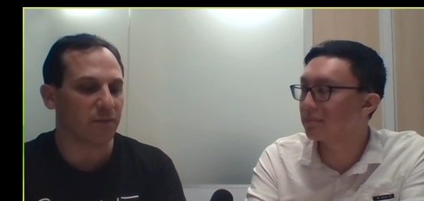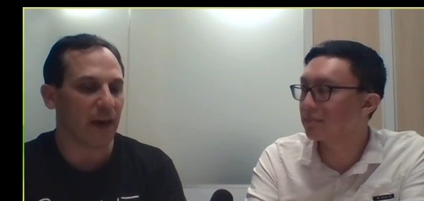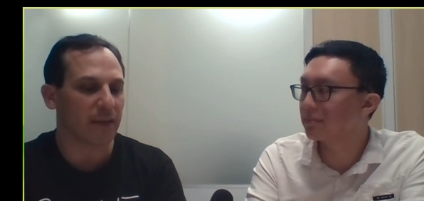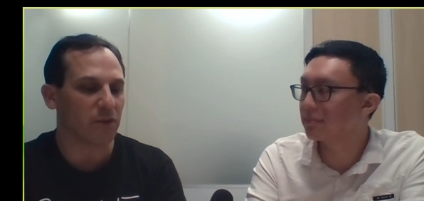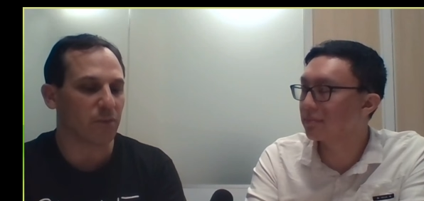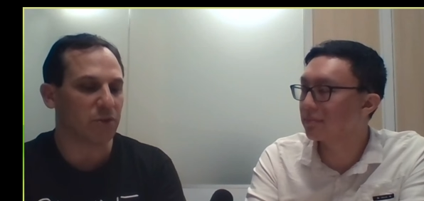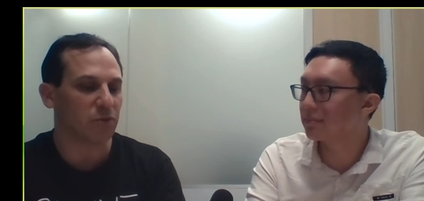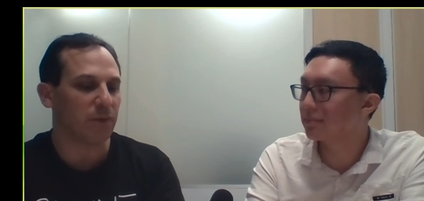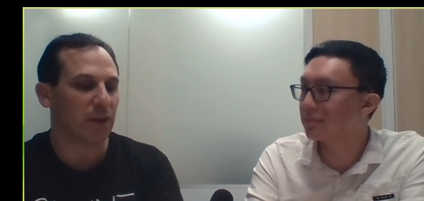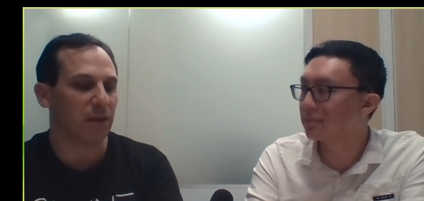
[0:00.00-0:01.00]
Speaker 1: of value
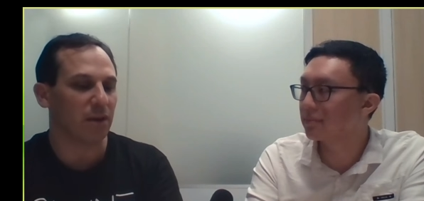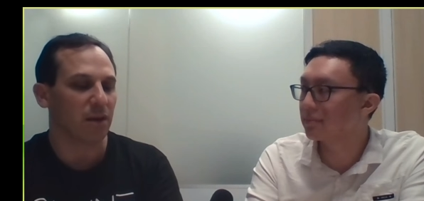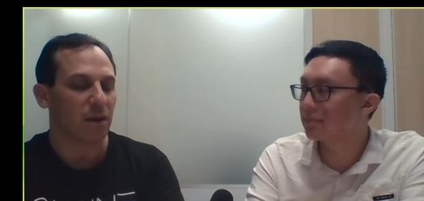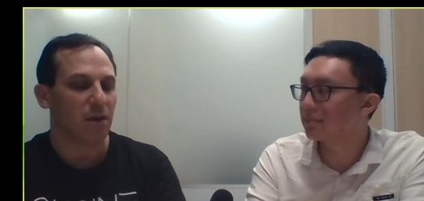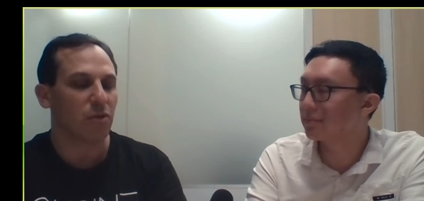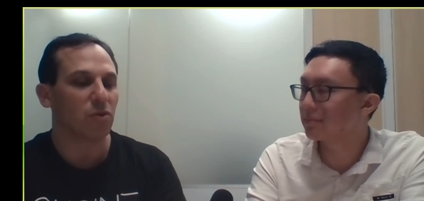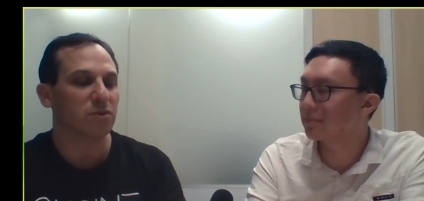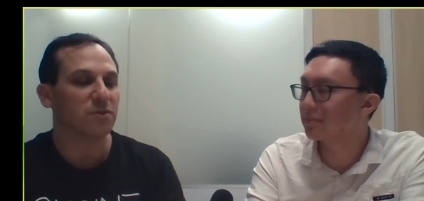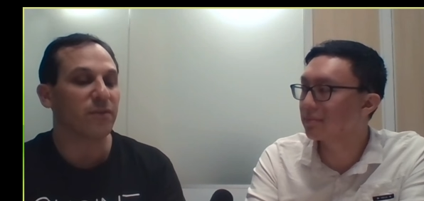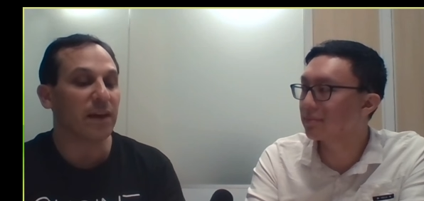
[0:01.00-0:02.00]
between
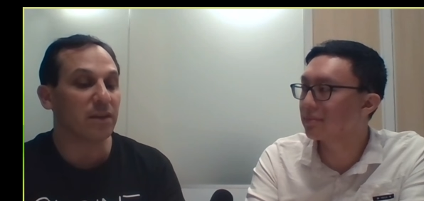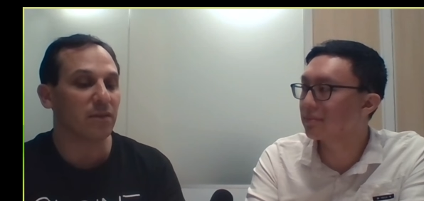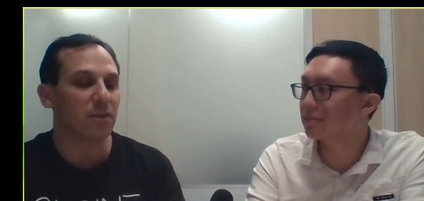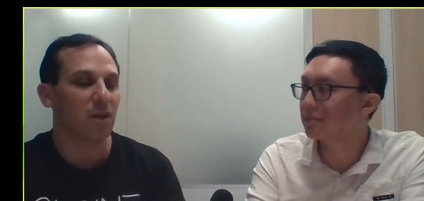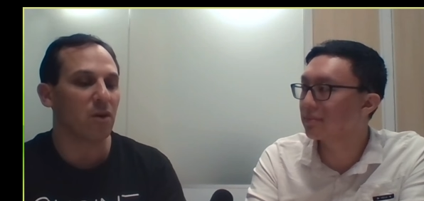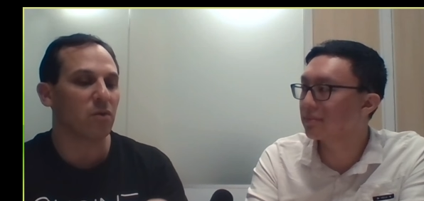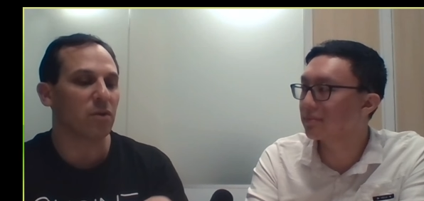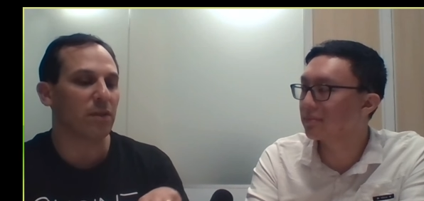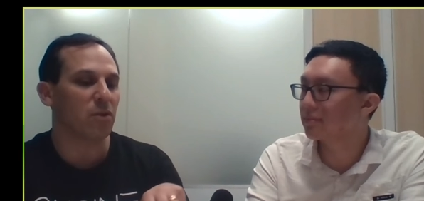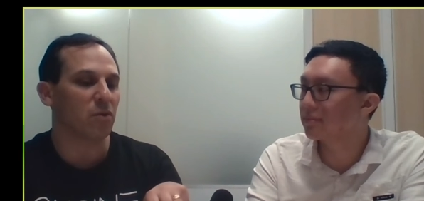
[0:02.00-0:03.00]
those funding the loan
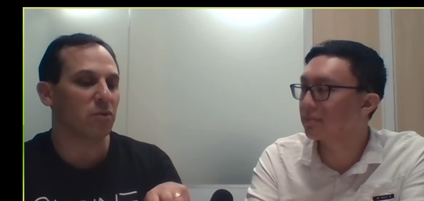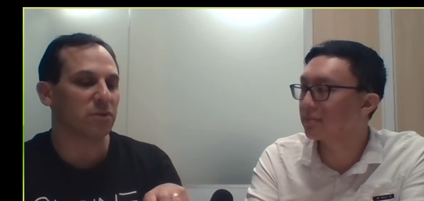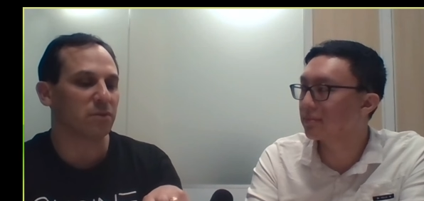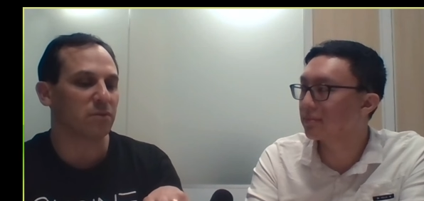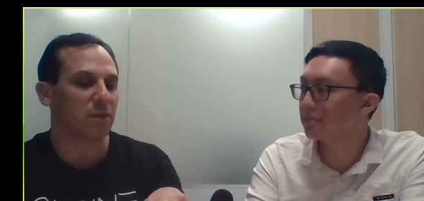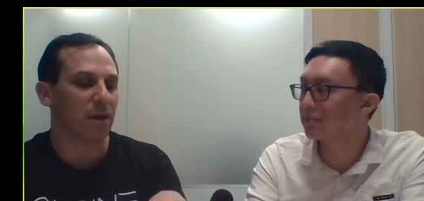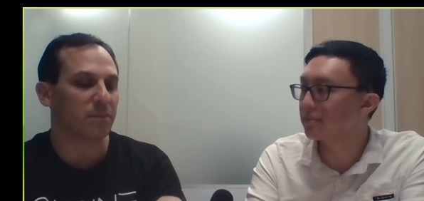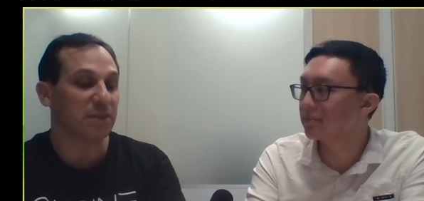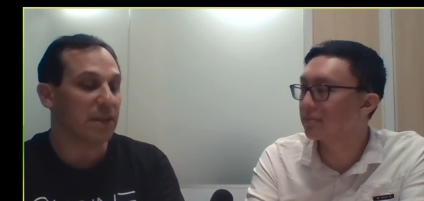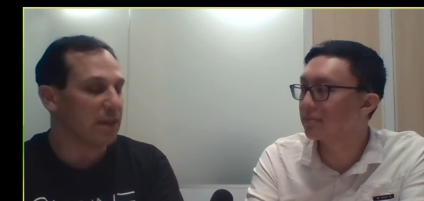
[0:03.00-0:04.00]
and those um,
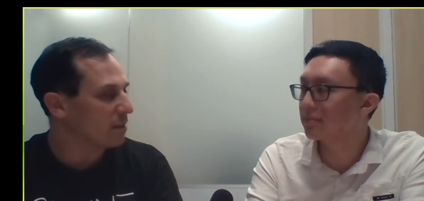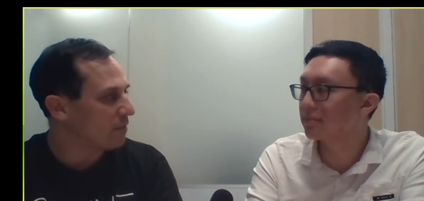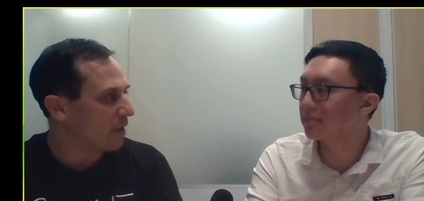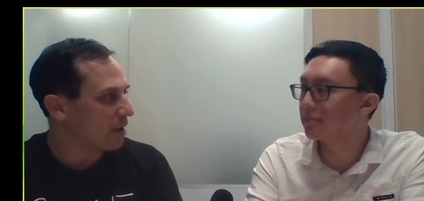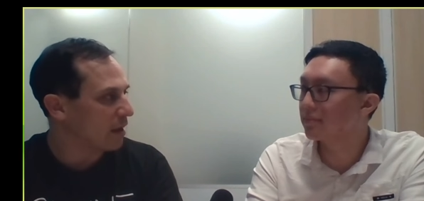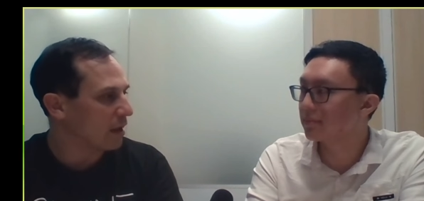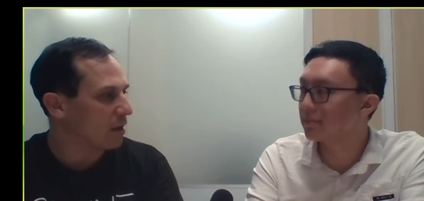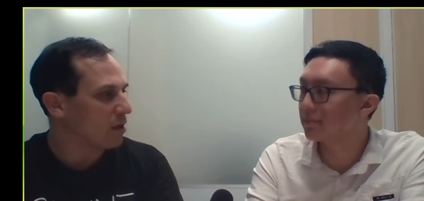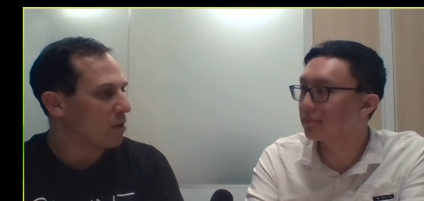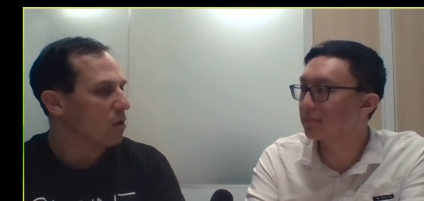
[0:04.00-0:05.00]
seeking the funding,
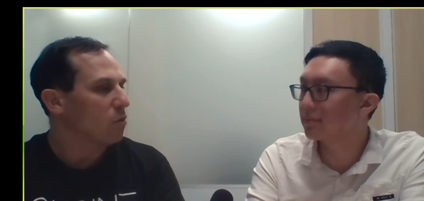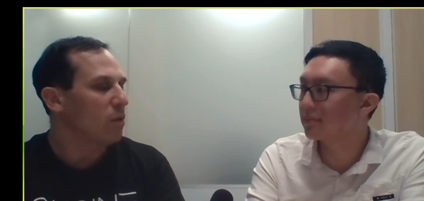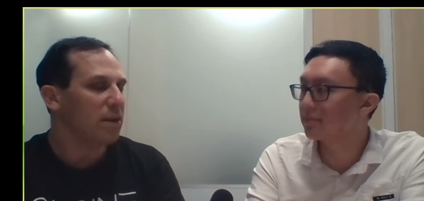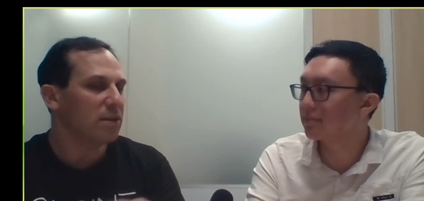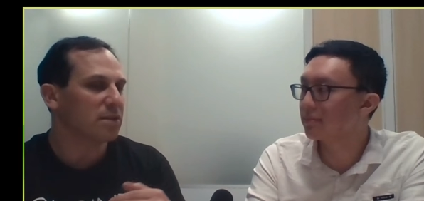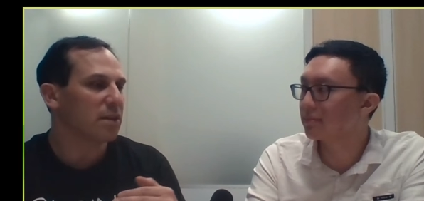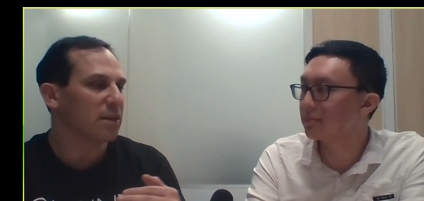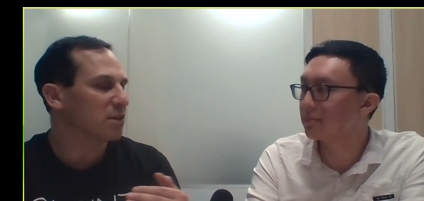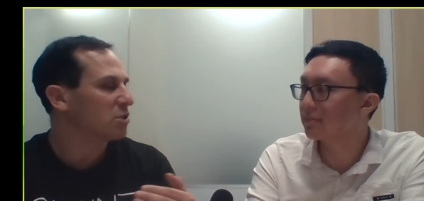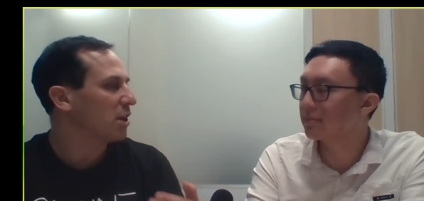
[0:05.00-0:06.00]
what is the
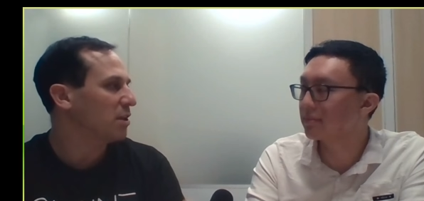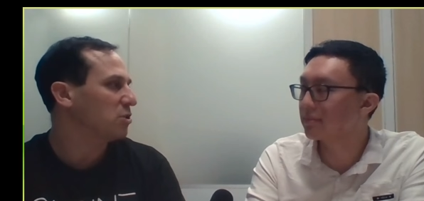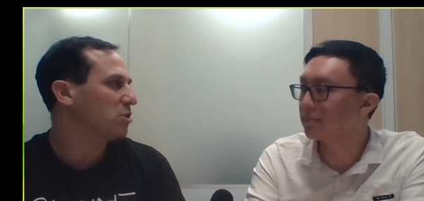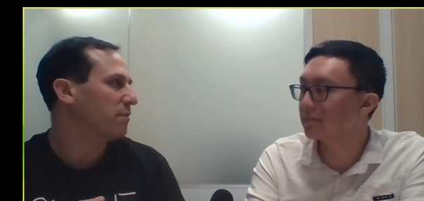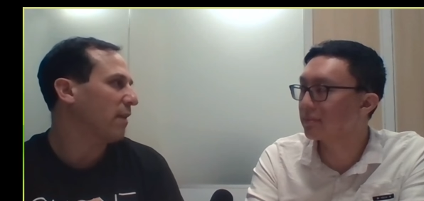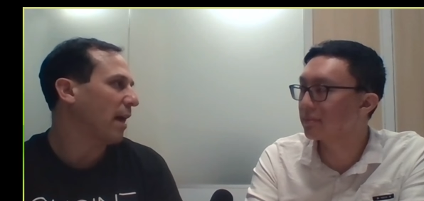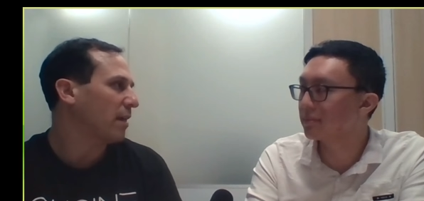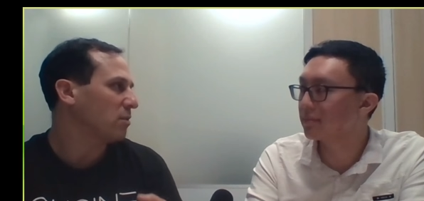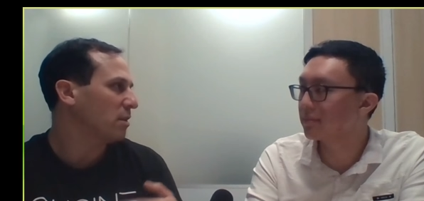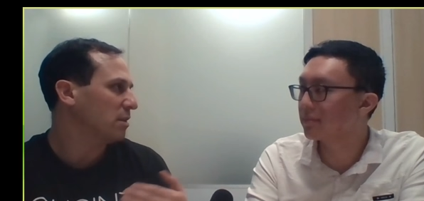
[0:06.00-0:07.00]
exchange of
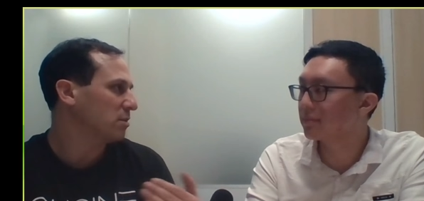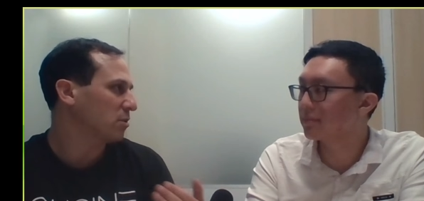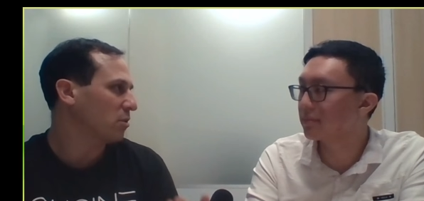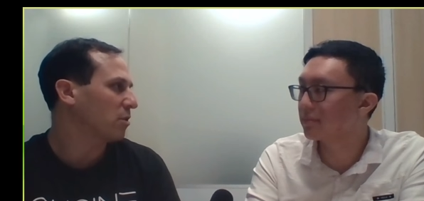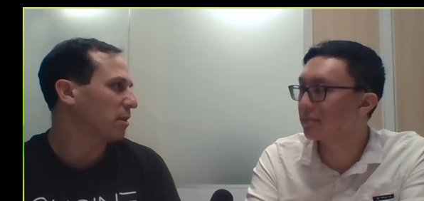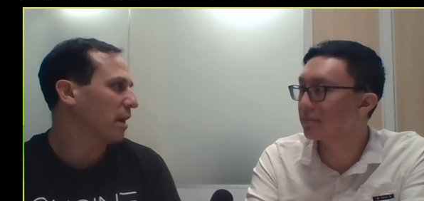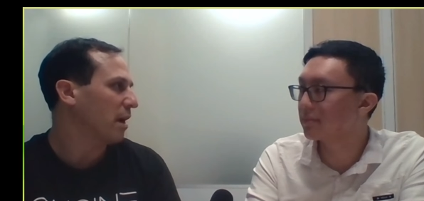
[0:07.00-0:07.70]
value that's occurring